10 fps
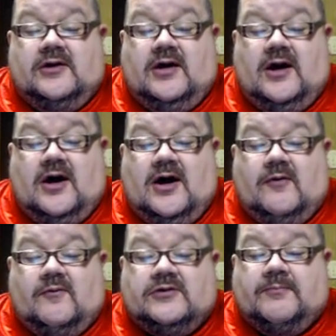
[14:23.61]
Uh,
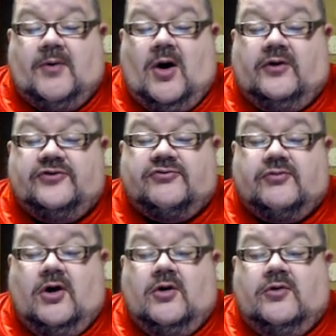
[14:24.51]
when the ball is
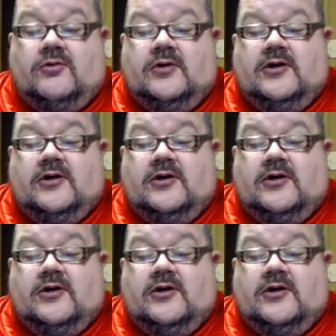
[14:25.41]
thrown,